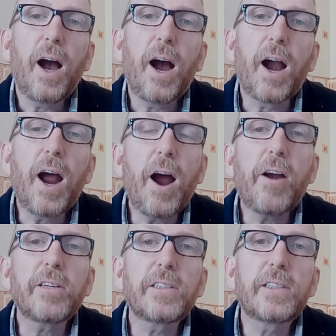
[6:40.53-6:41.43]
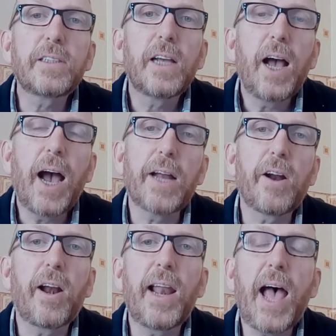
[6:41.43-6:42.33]
our hearts and
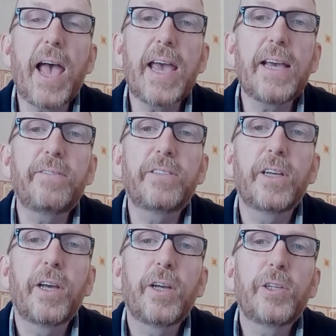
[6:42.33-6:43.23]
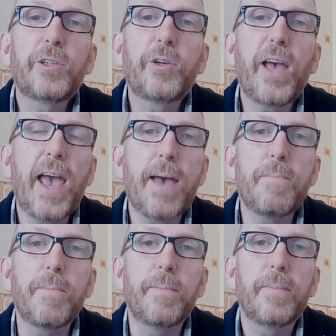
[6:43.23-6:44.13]
our lives to him,